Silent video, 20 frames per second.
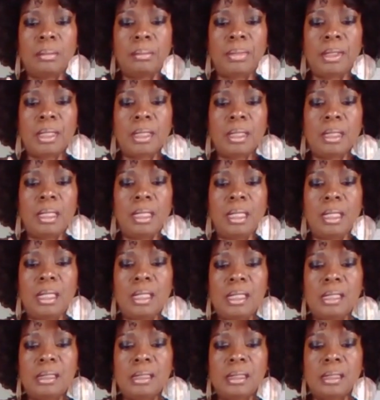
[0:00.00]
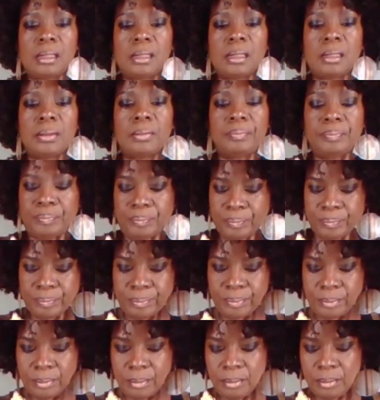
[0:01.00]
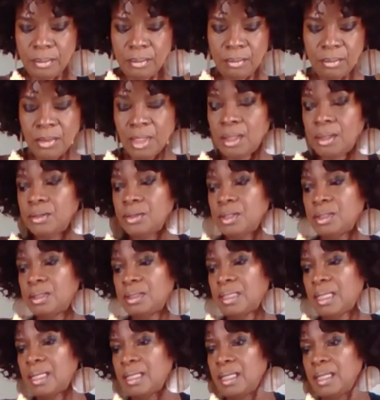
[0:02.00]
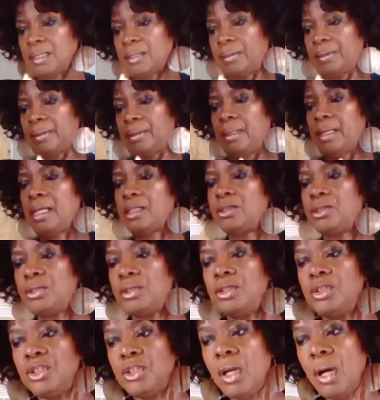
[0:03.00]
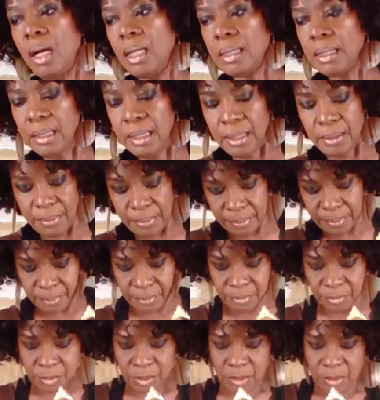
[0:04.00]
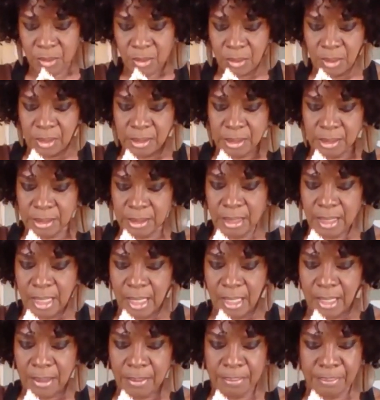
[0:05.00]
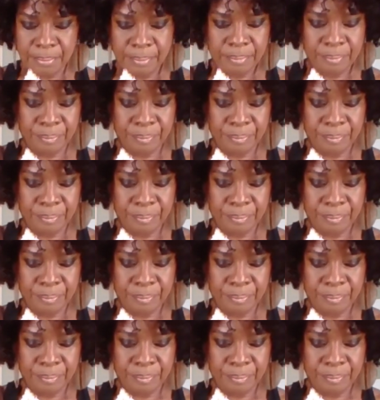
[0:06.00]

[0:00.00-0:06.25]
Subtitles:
Because it's that extra chocolate on the top.